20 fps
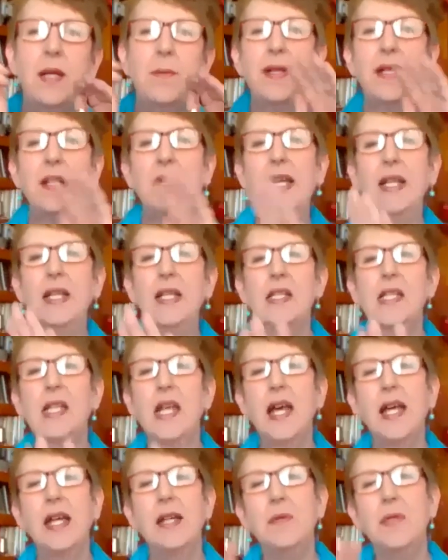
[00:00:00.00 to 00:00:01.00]
might be like a
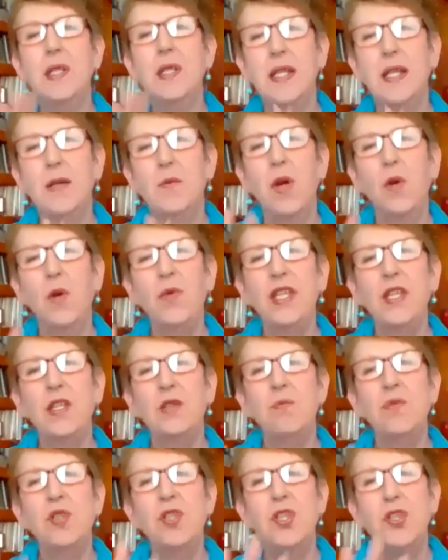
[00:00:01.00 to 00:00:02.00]
time slip where we
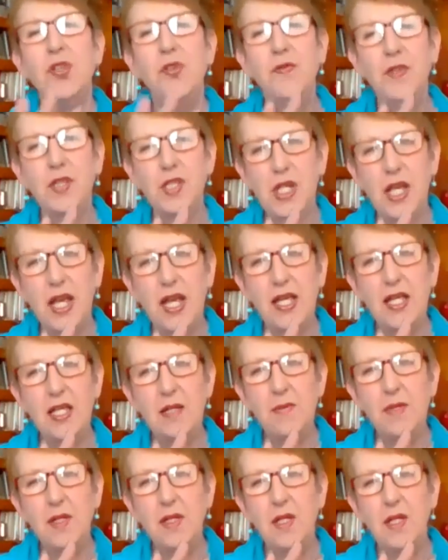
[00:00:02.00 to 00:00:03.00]
can manoeuvre
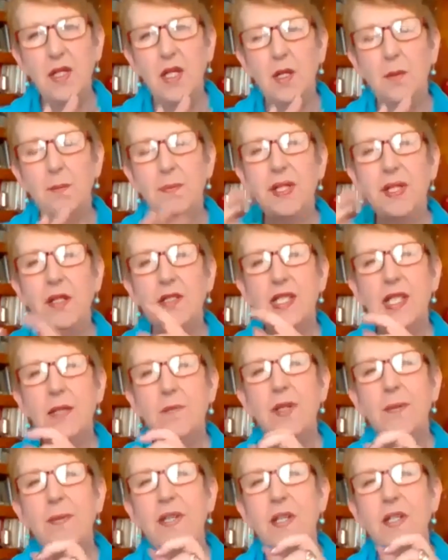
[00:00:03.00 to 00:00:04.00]
time? Be,
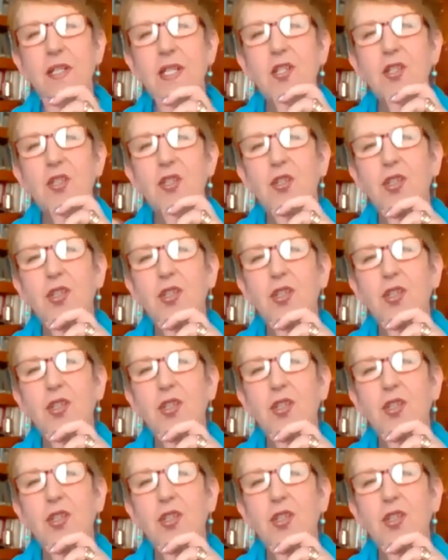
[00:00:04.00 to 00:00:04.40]
simply because I